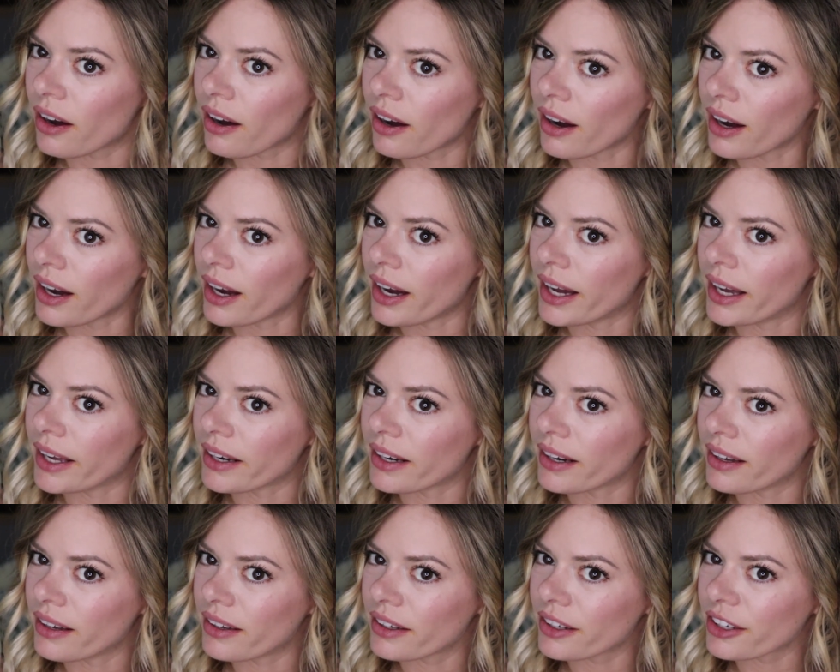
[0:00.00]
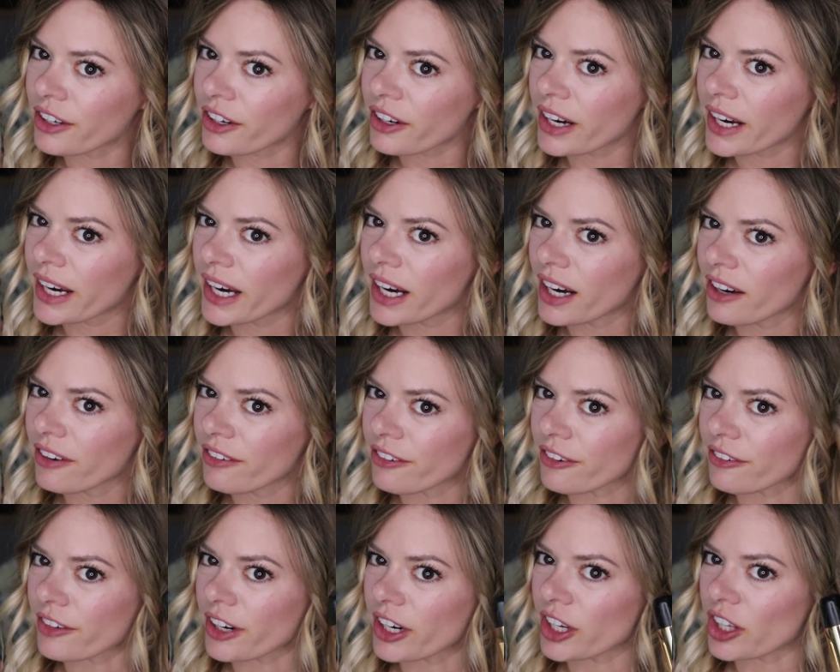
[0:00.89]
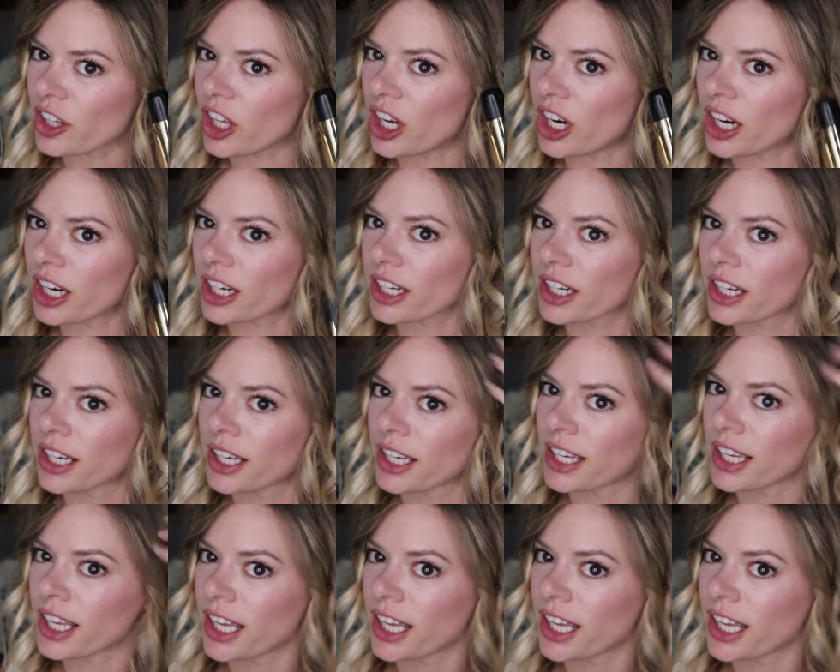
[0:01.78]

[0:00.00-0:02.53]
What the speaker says: on your hair for very long,